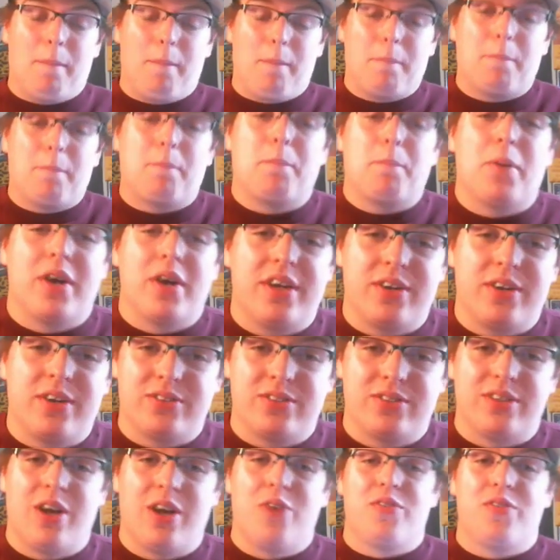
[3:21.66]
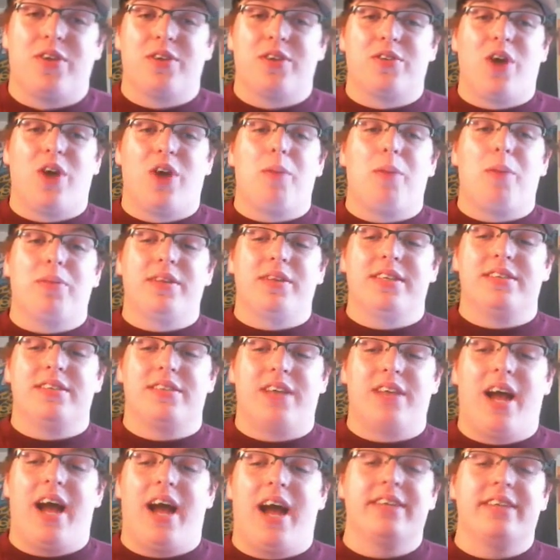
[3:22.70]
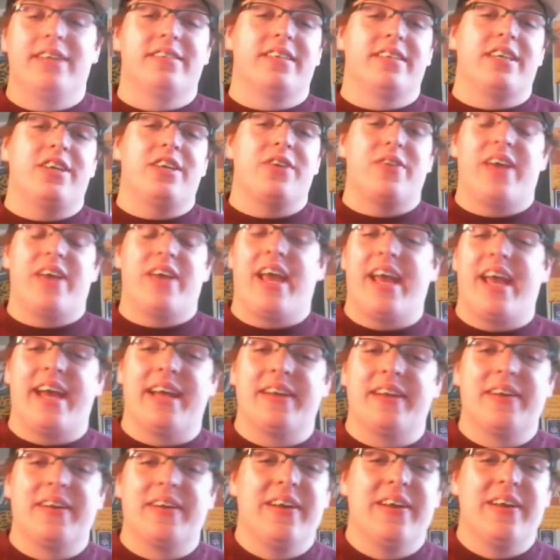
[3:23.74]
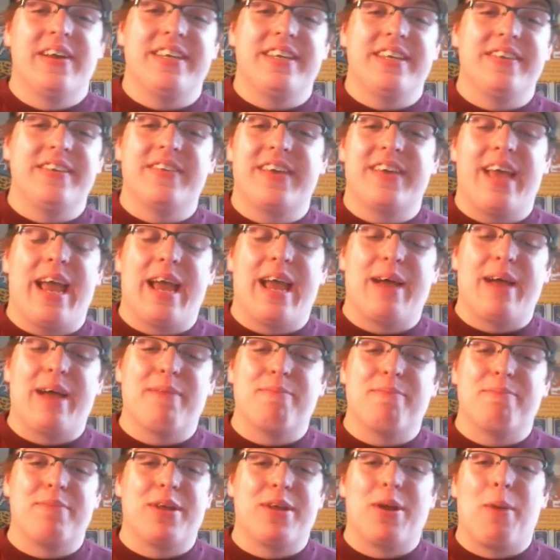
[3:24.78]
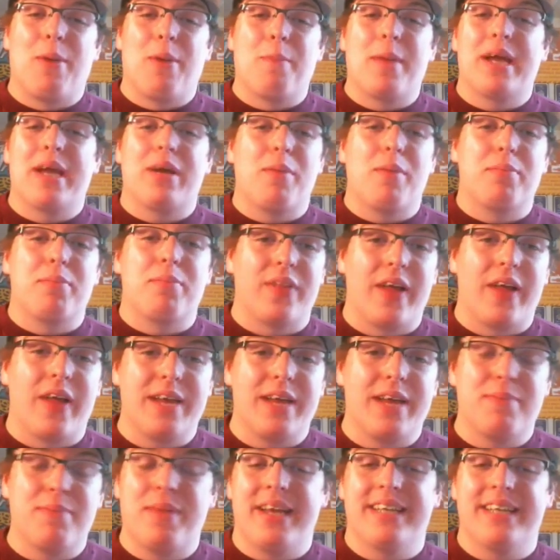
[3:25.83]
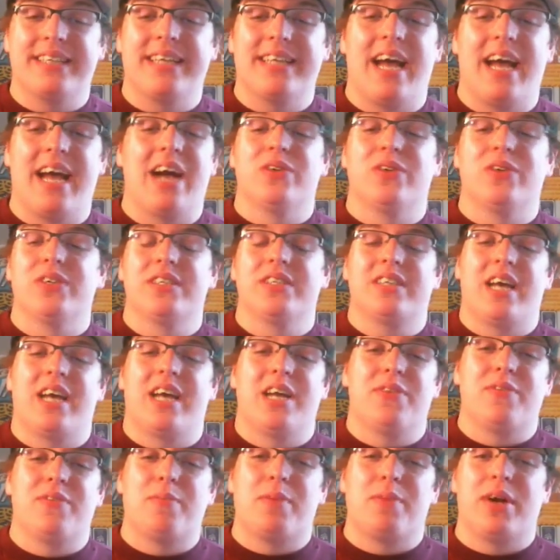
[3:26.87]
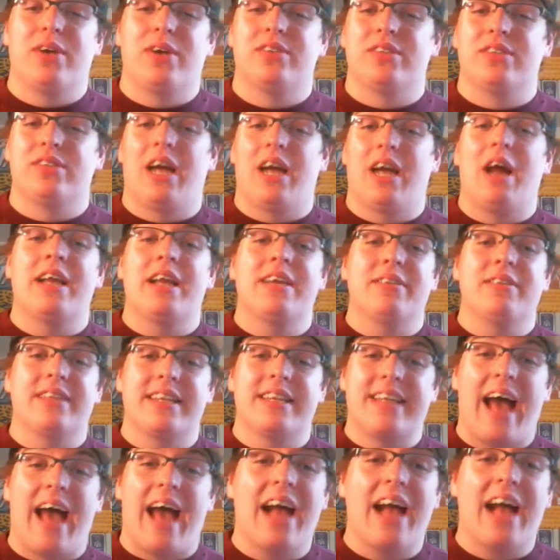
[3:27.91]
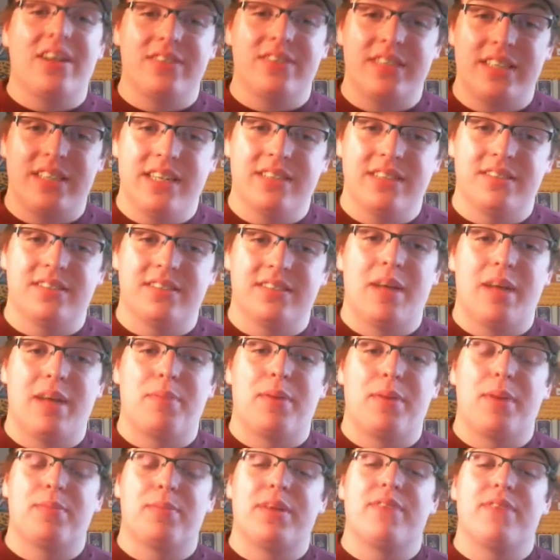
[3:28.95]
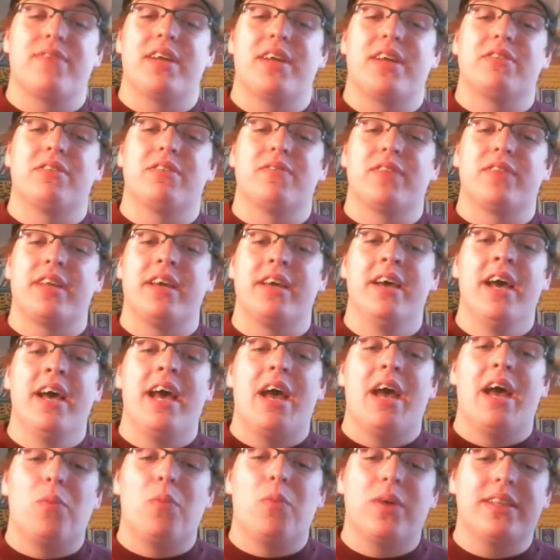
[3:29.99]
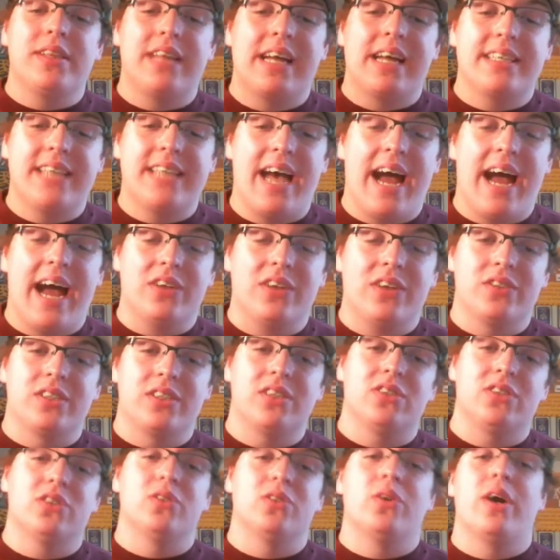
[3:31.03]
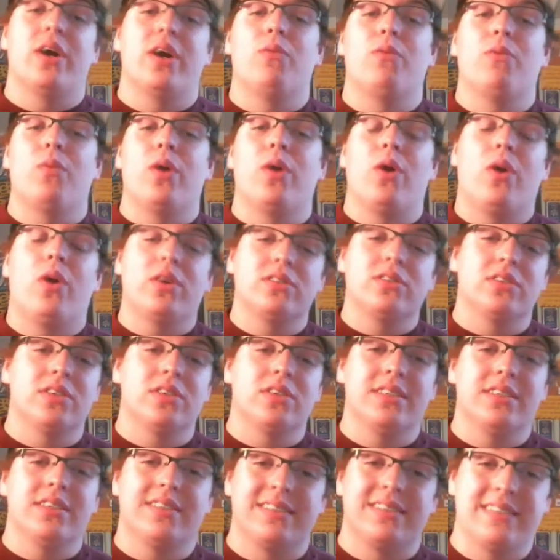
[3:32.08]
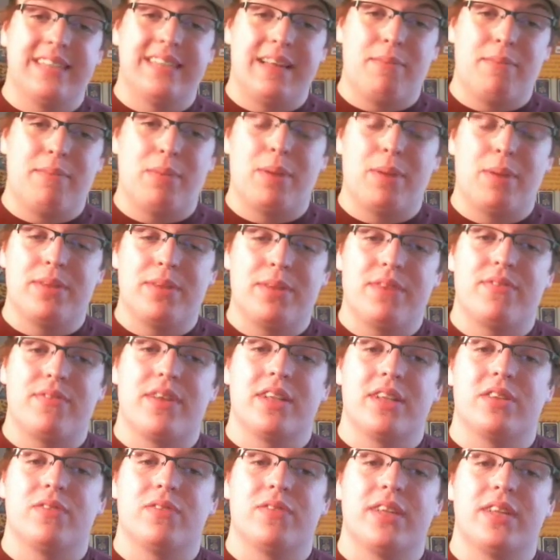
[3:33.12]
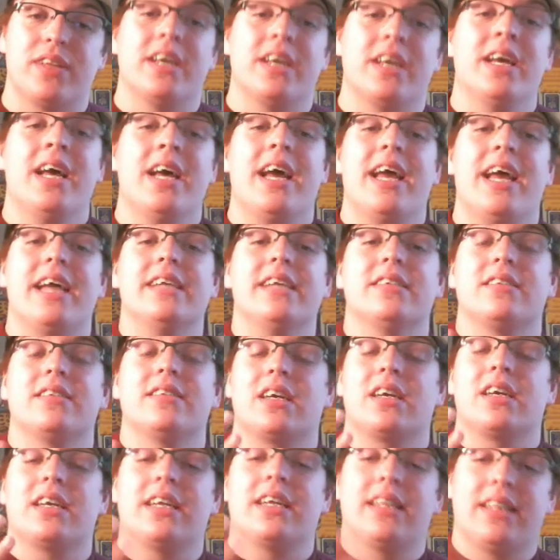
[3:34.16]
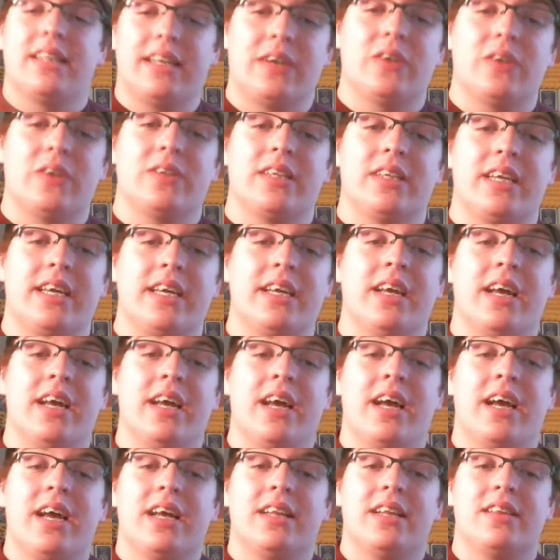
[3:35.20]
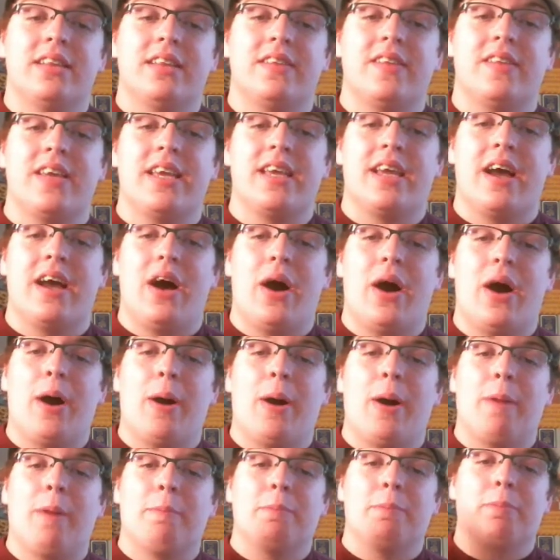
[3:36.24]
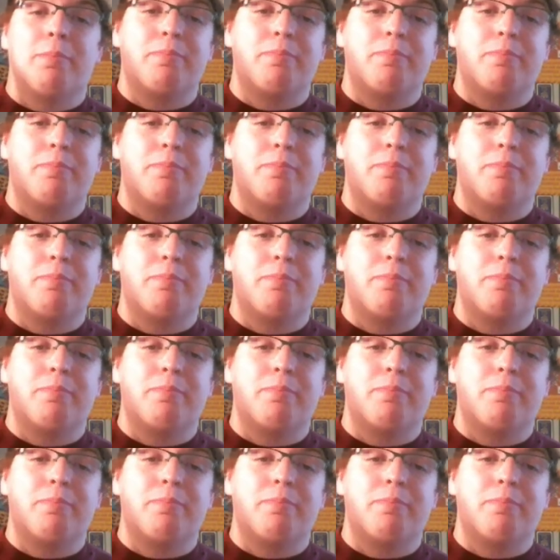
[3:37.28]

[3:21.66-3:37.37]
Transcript: put yourself on top of these guys. Like, you can't, you can't, you know, make a play, make a tackle. It's kind of embarrassing. I, the tackling needs to step up defensively. And with that tackling, too, what also needs to step up defensively is clearly the um,